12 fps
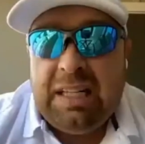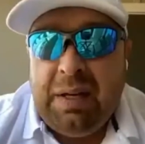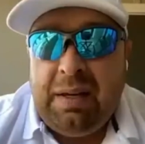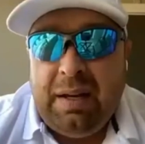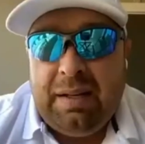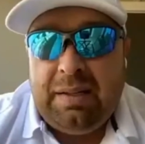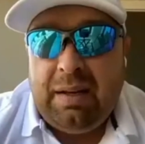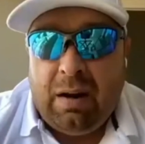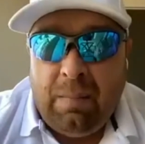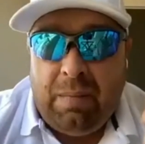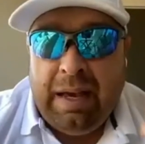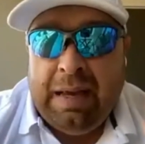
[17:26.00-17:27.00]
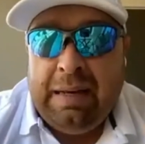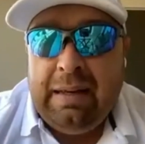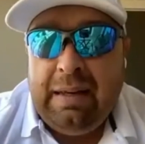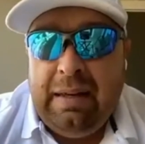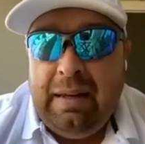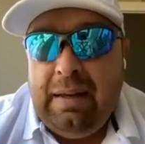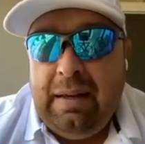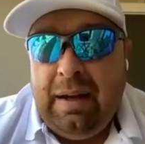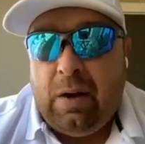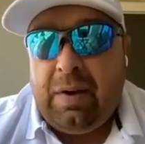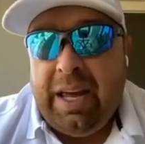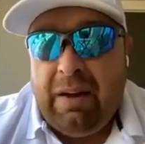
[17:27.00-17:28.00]
because our mind,
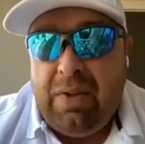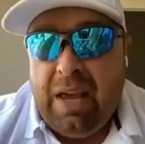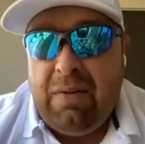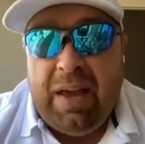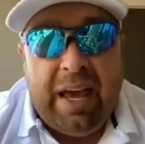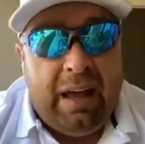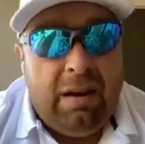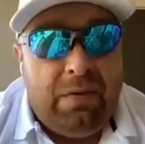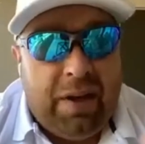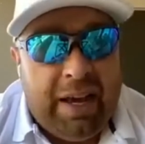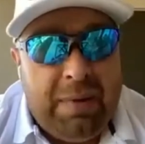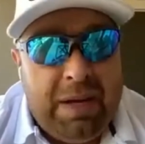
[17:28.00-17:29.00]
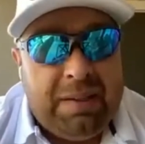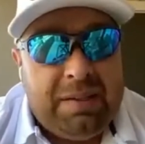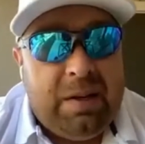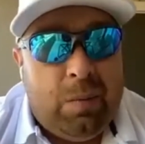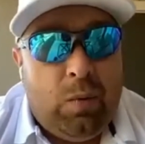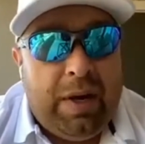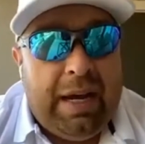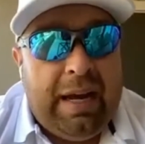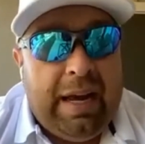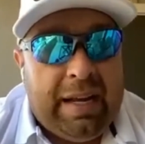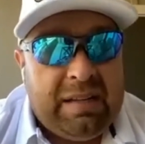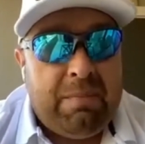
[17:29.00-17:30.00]
okay, if they've edified me in some way
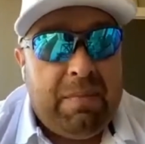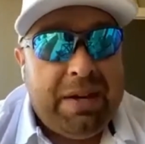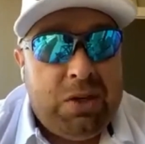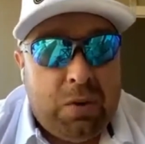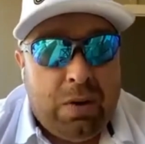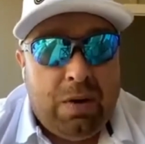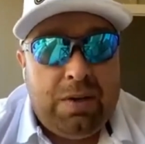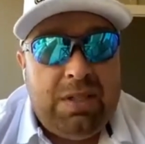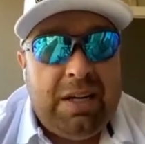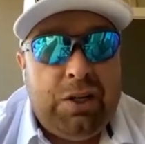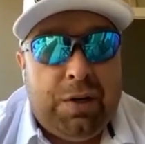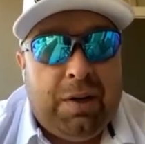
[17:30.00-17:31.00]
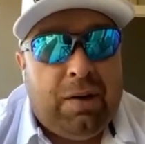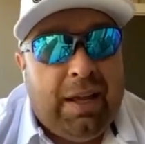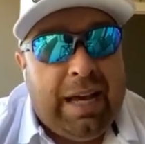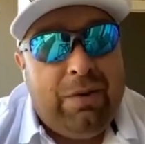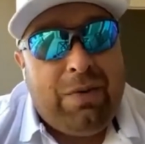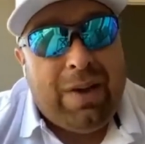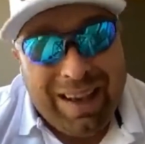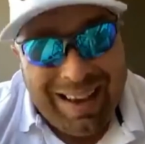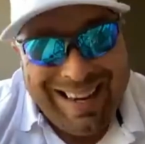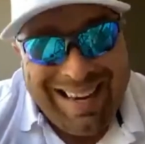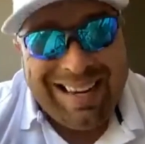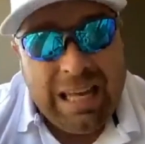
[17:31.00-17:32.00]
as a mentor or teacher in their life, I
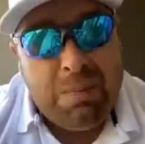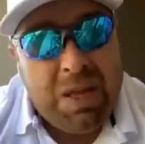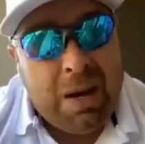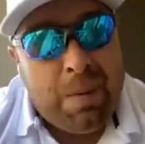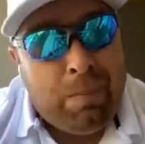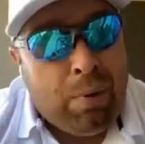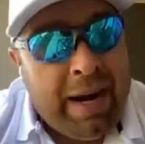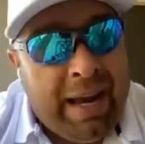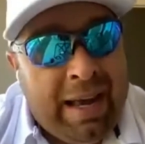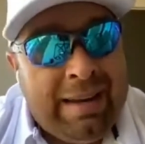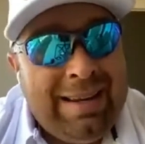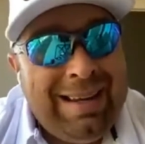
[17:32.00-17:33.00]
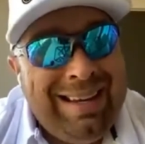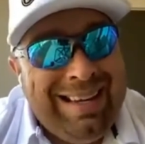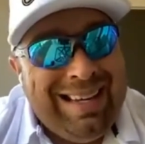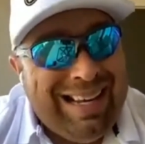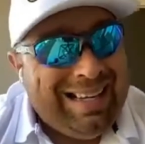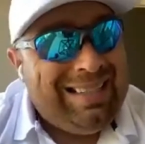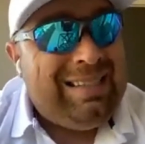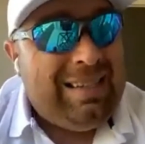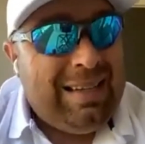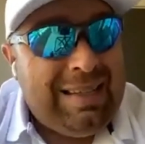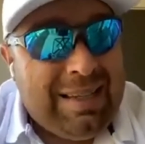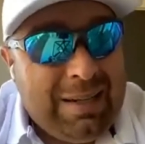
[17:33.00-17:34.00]
need to keep that brand
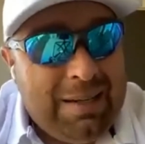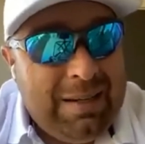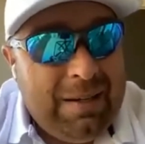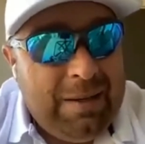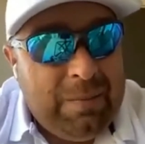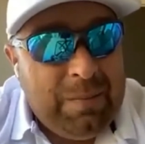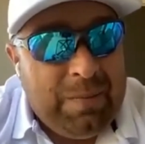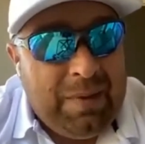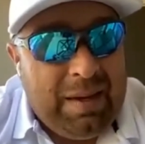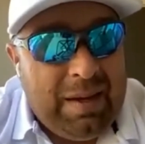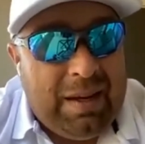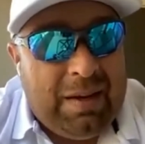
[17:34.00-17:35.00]
consistent, you know?